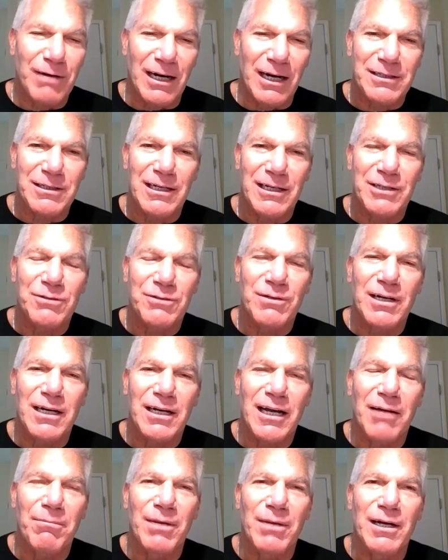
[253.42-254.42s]
That's where I
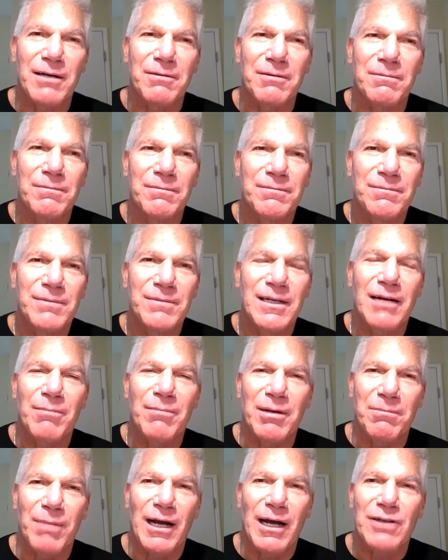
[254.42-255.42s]
got my
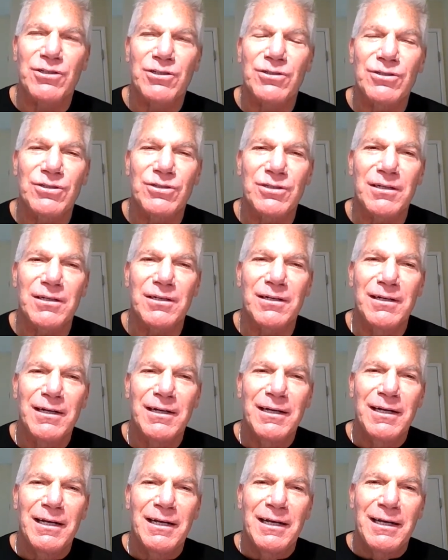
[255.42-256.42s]
bachelor's, and
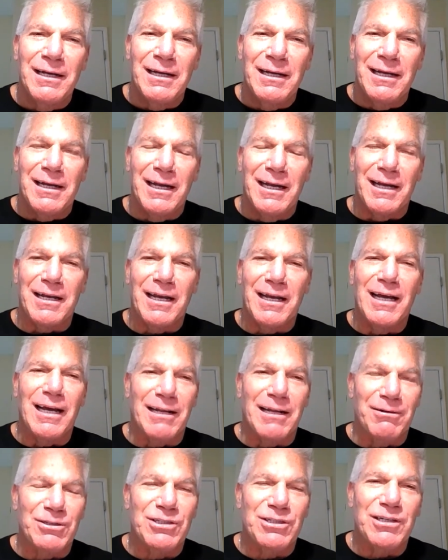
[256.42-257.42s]

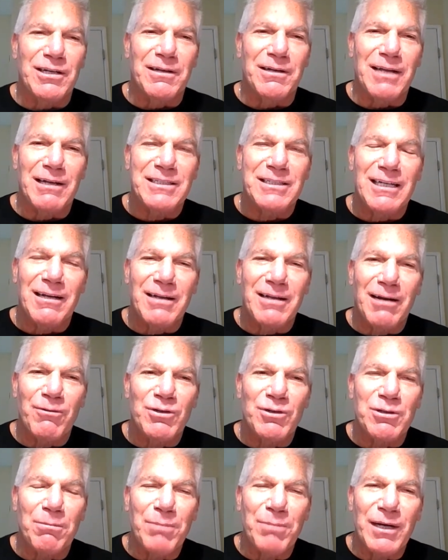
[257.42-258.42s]
that
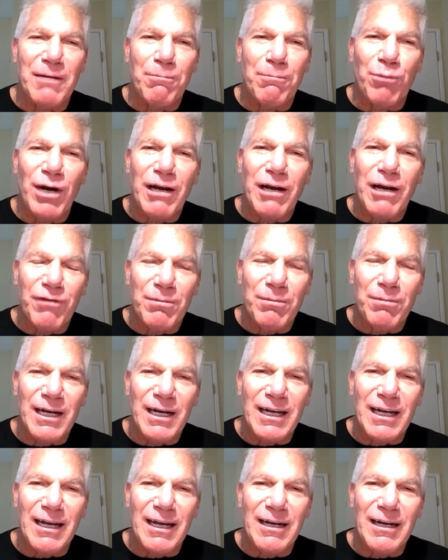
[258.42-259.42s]
was a big break for me to
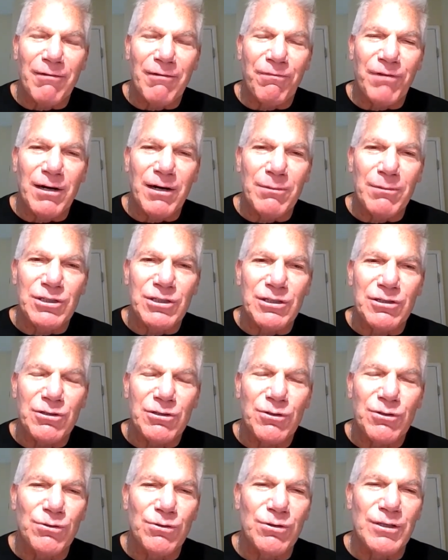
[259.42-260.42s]
get into pharmacy
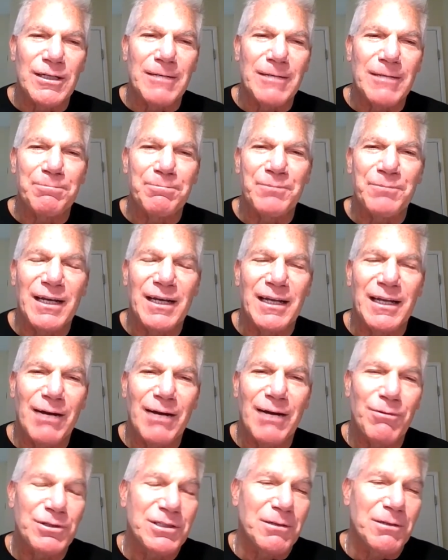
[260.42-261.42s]
school, and that
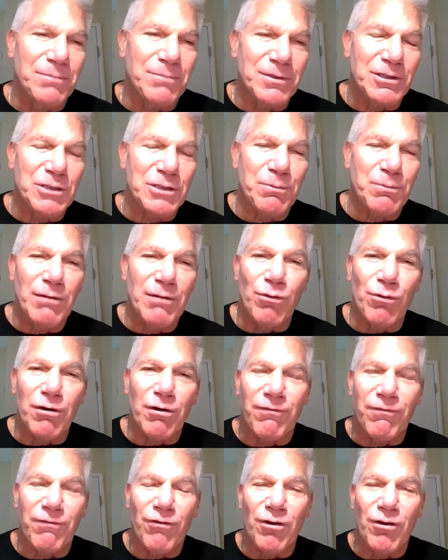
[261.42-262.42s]
was a
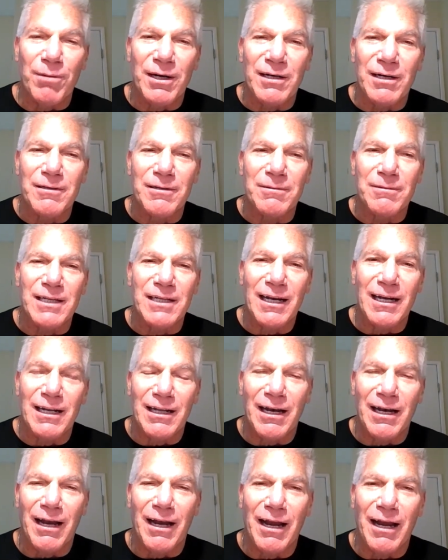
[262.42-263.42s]
springboard for me to get in
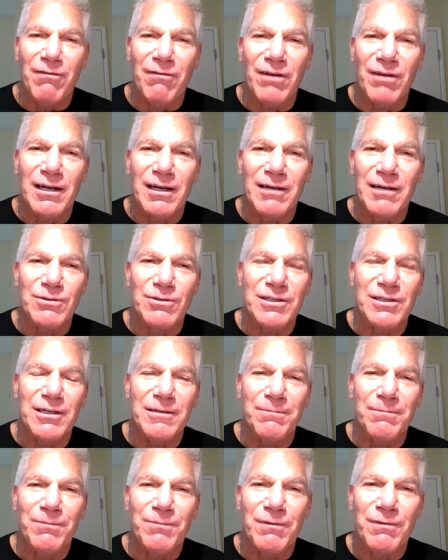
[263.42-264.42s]
the Navy, and it was
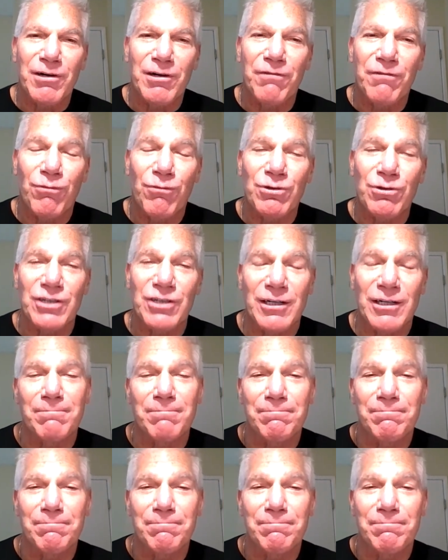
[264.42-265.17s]
very fortunate.